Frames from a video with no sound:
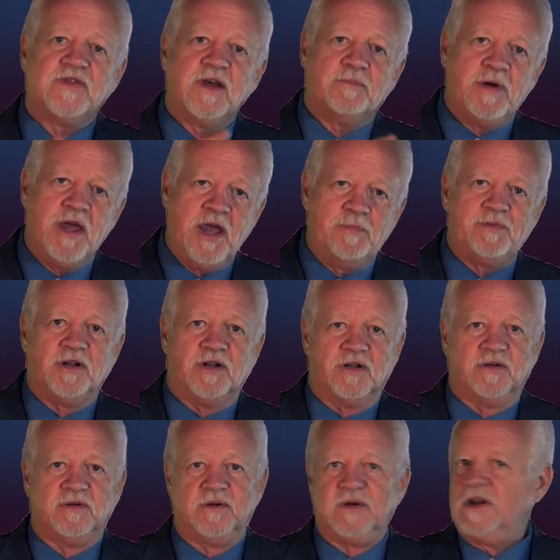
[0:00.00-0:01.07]
the people,
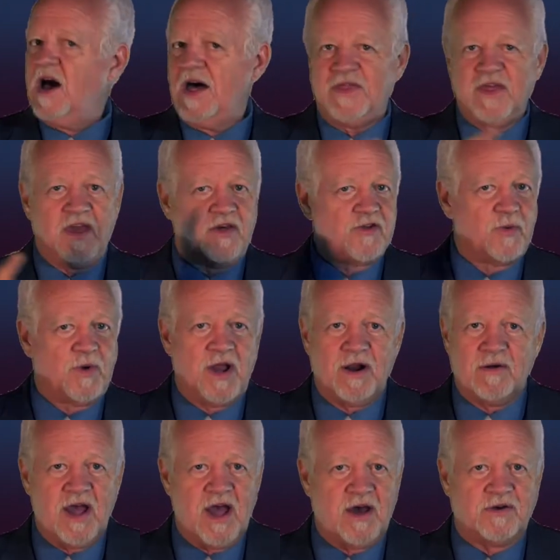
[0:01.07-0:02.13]
not the other way
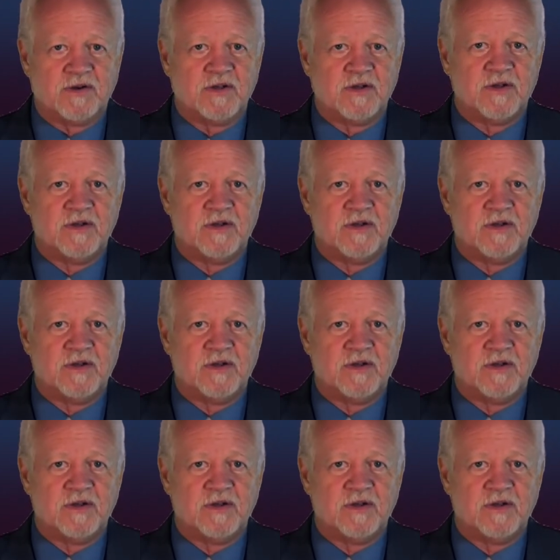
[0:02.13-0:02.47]
around.